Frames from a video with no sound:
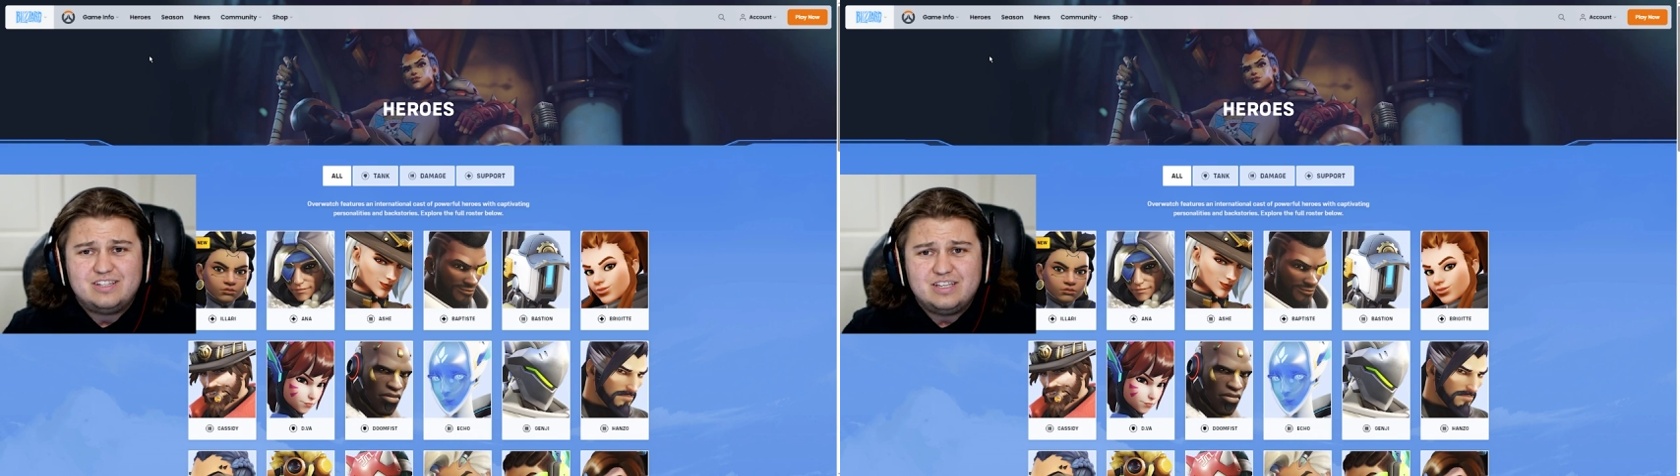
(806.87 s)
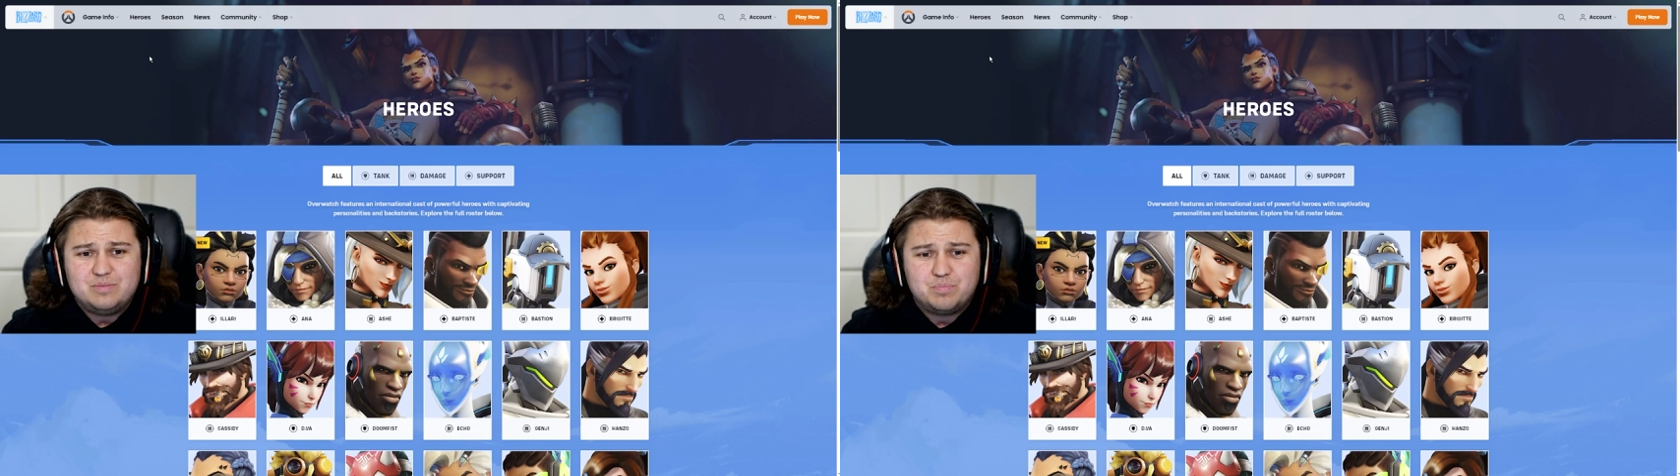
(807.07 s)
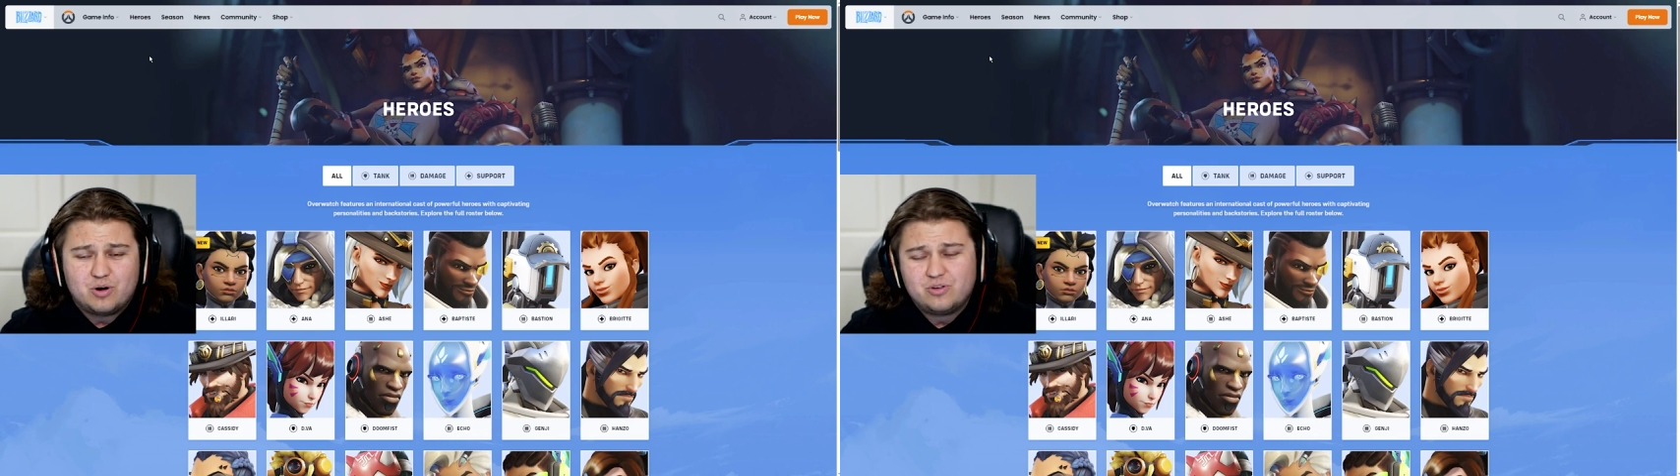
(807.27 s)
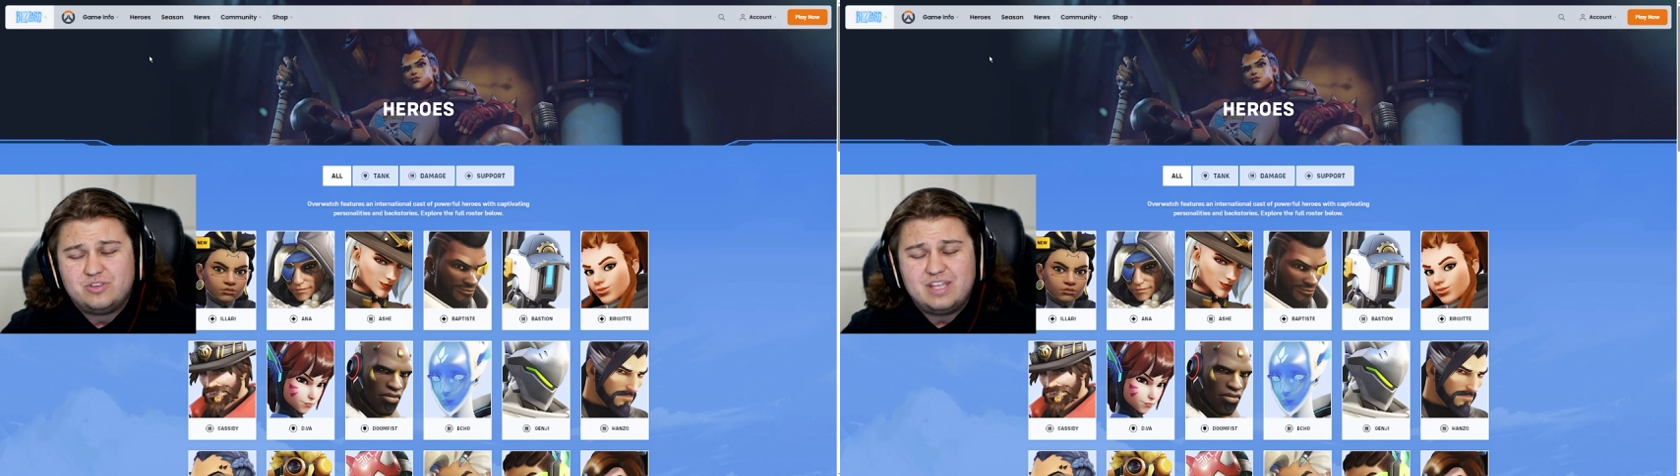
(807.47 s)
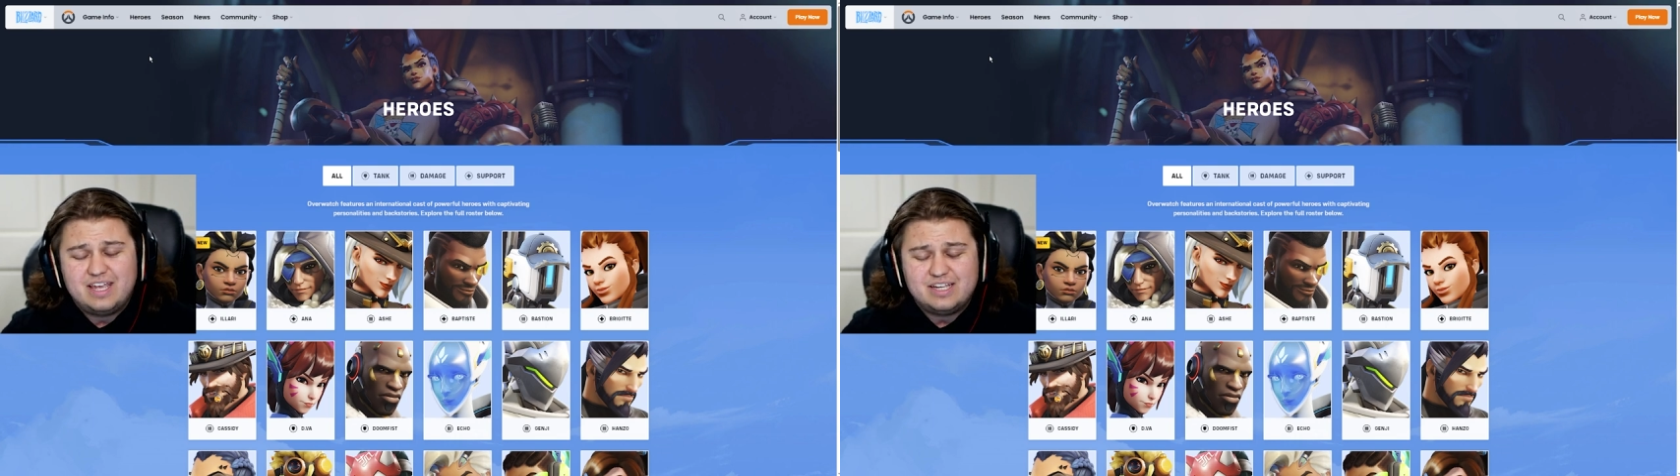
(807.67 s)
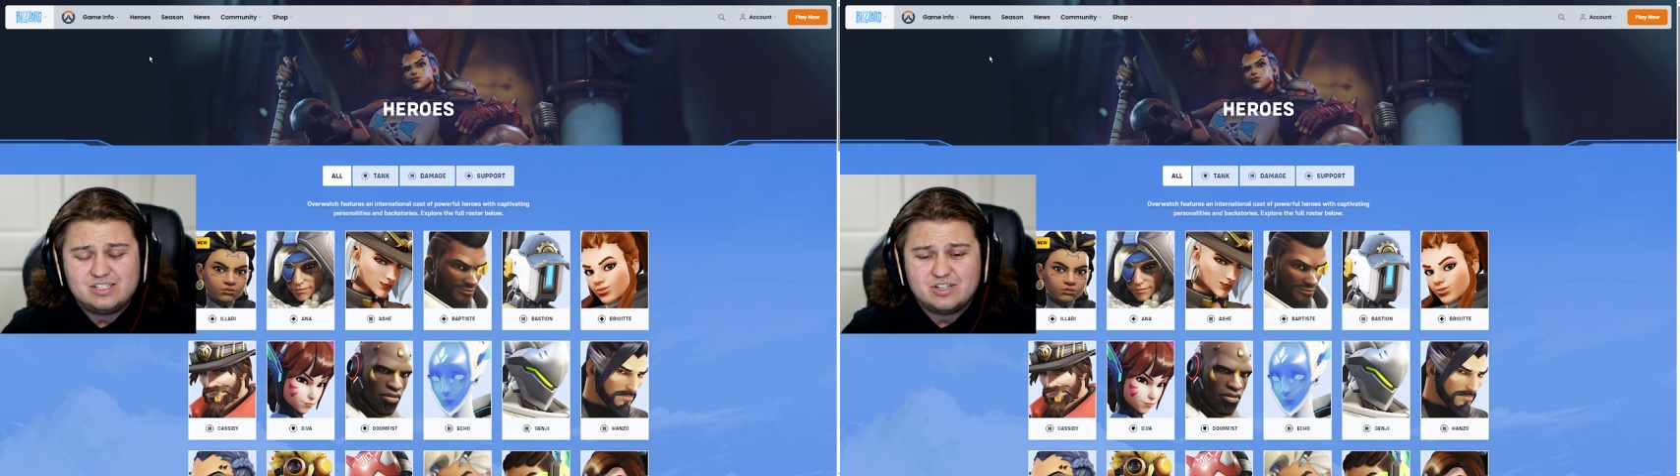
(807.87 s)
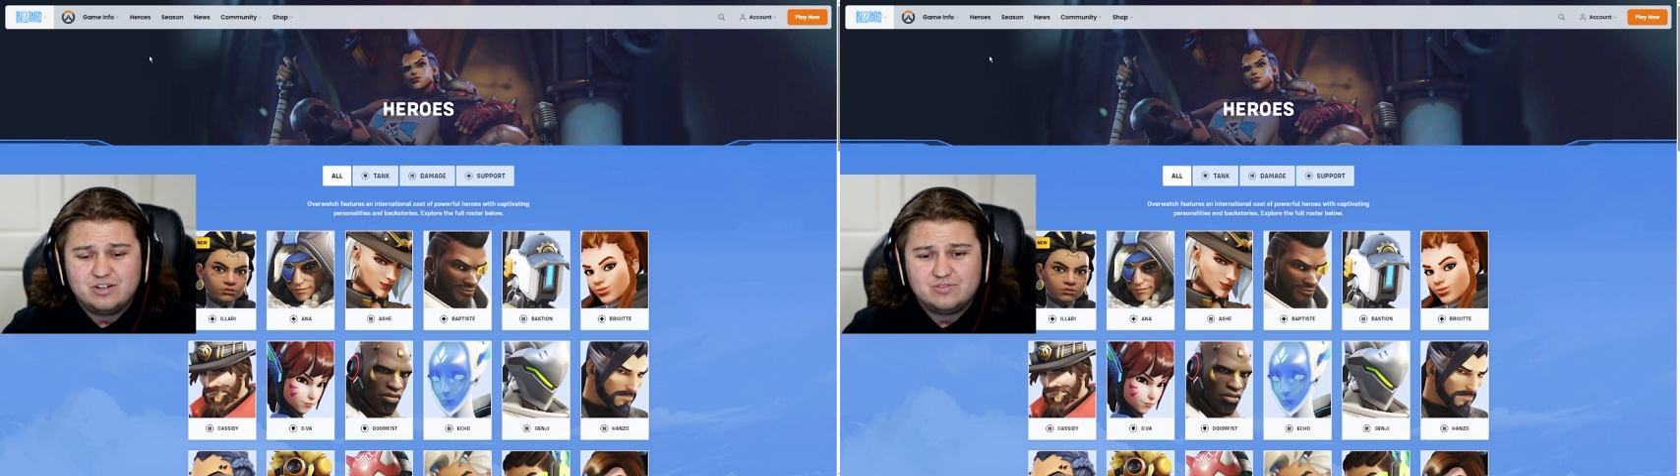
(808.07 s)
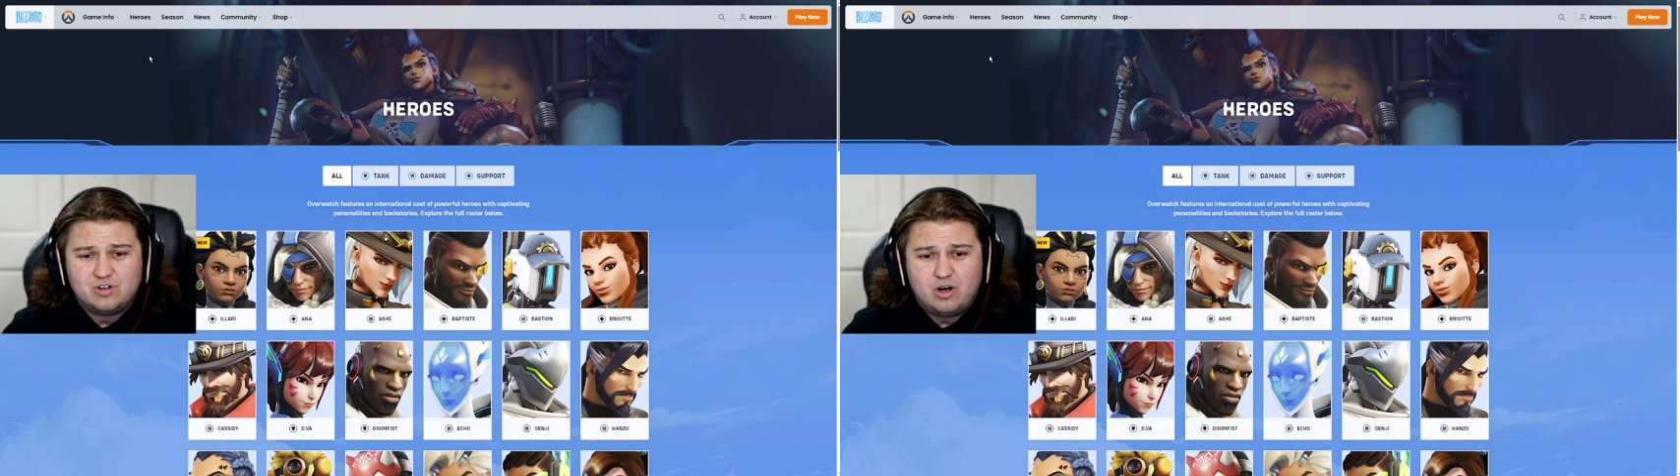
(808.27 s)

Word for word: the birthdays of